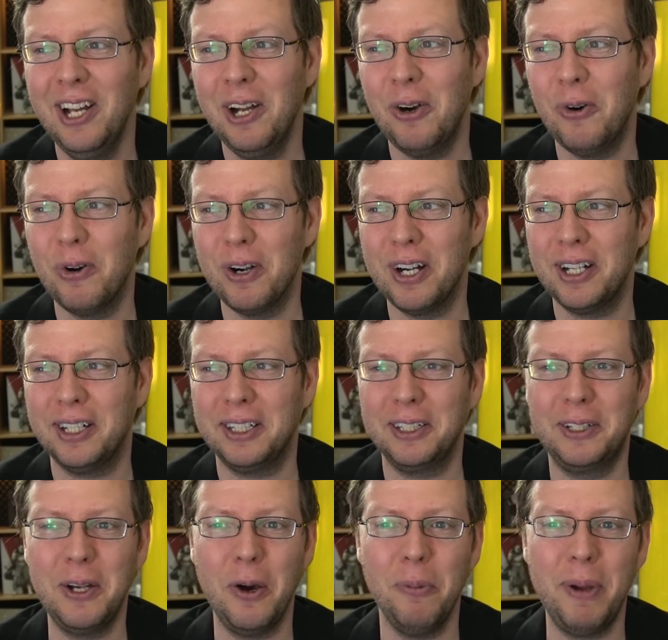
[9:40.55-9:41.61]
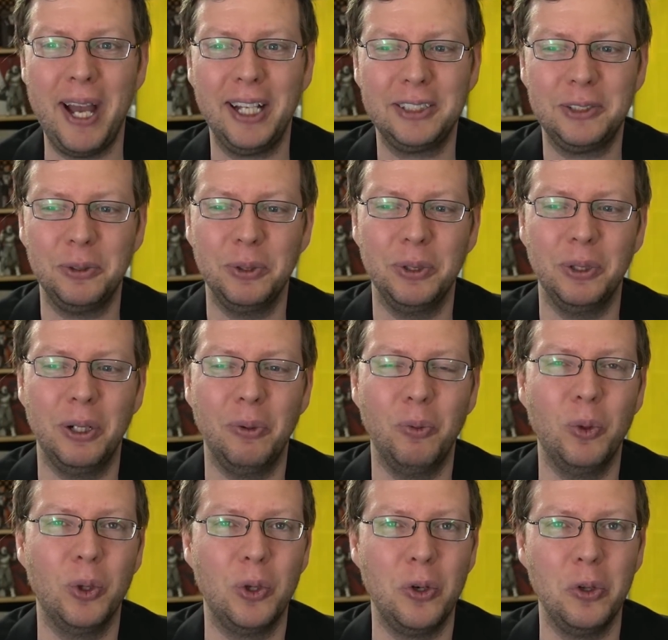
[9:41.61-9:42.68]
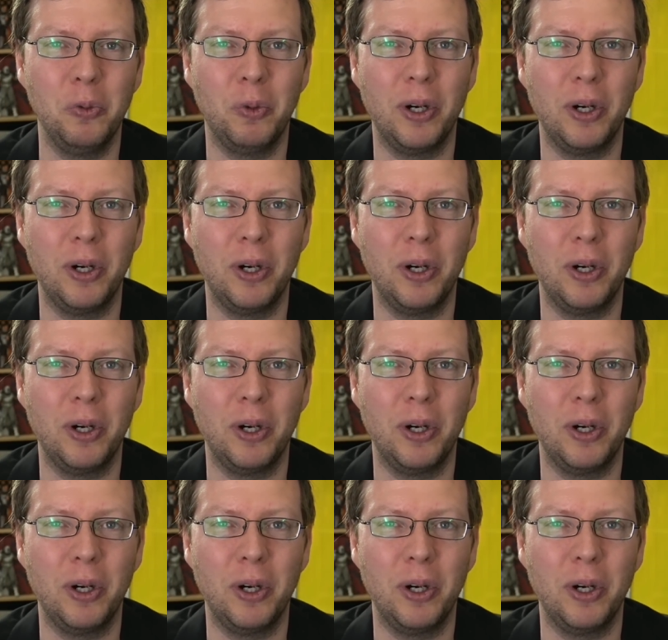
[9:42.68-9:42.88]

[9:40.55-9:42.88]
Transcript: or go back to a, a, world